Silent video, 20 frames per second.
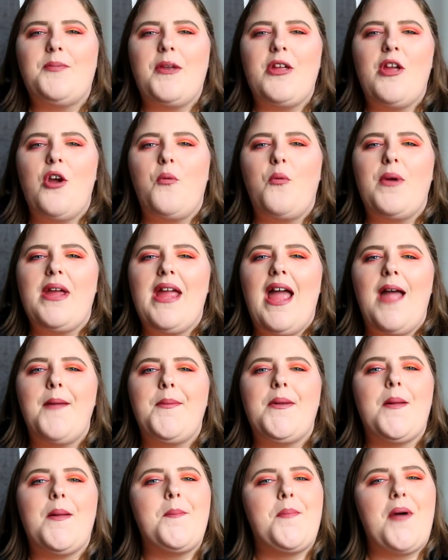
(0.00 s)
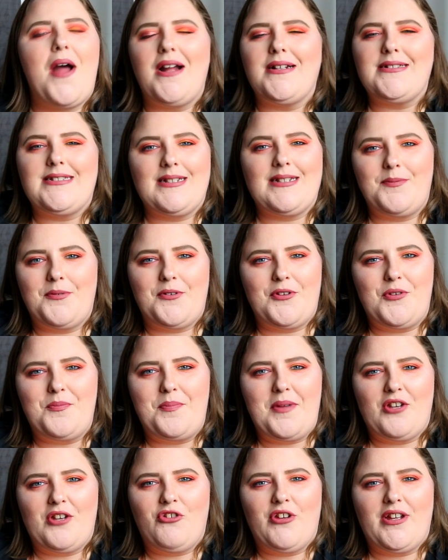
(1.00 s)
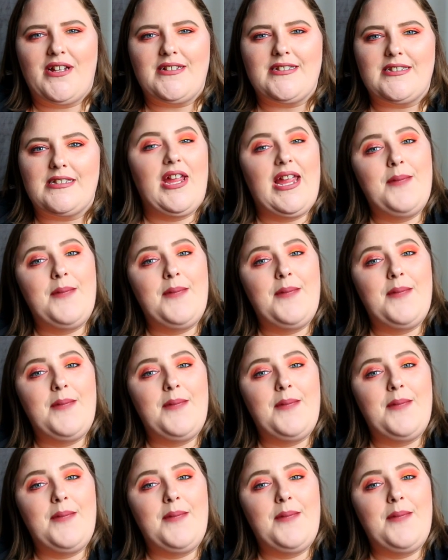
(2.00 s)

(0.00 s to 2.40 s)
video, we have an unboxing for you bitches.